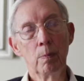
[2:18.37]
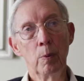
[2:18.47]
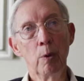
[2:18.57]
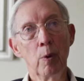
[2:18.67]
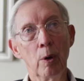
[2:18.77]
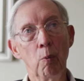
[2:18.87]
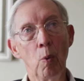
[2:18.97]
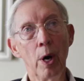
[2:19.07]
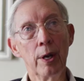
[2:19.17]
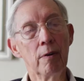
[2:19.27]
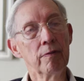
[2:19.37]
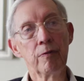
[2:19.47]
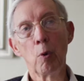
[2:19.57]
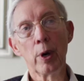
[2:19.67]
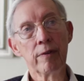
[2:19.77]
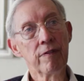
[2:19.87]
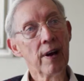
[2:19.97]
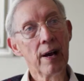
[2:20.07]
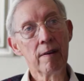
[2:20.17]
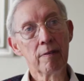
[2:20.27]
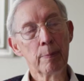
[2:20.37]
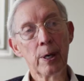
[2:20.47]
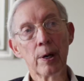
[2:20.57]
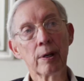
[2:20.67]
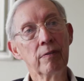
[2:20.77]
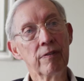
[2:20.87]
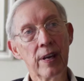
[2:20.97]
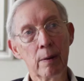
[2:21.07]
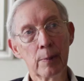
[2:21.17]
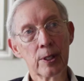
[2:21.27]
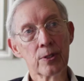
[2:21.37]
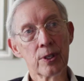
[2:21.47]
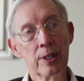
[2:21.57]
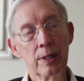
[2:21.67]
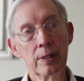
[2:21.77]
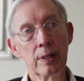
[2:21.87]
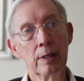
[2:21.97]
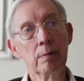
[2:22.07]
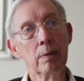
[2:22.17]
We were one of 45 American families in the